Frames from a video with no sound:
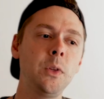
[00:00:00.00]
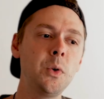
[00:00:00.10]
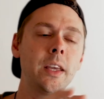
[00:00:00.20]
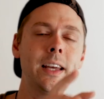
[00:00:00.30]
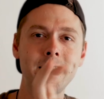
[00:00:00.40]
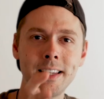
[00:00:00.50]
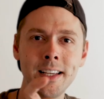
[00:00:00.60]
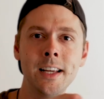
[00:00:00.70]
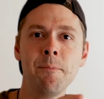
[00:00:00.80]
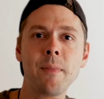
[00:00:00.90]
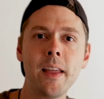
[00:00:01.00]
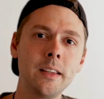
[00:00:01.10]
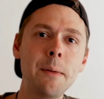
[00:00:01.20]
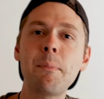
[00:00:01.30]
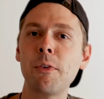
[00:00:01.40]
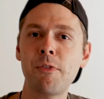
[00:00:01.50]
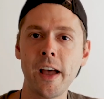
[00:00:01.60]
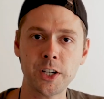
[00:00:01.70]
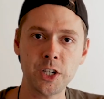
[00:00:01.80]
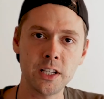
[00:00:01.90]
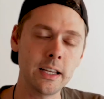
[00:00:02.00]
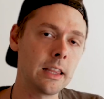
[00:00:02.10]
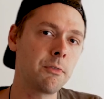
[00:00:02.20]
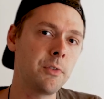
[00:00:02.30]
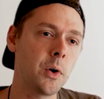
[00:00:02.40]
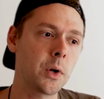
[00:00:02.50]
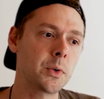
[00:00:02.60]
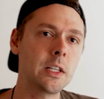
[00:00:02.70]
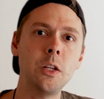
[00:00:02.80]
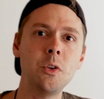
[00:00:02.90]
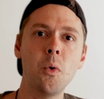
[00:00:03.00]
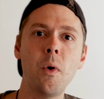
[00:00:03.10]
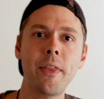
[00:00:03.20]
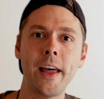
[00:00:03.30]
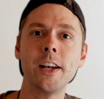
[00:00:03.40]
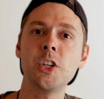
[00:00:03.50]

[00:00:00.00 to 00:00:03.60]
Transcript: you get imperfections in the photos and you don't want that.